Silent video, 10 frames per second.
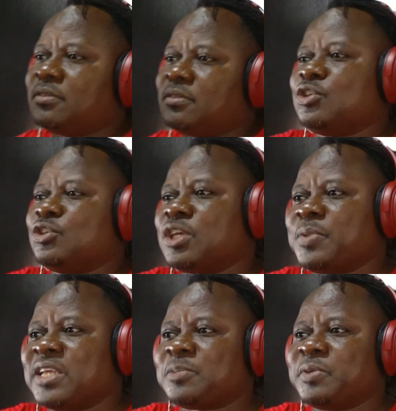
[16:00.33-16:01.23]
he should keep
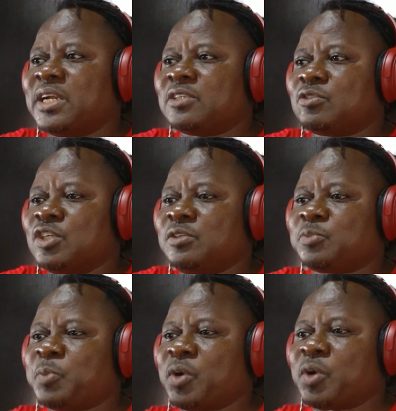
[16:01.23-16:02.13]
his experience to his
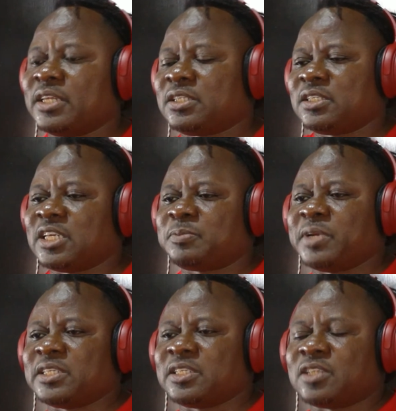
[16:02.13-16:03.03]
pocket. His
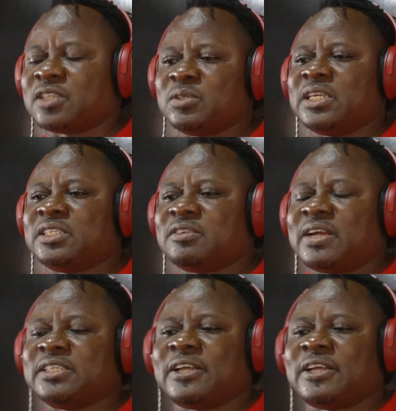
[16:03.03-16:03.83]
experience is not doing anything right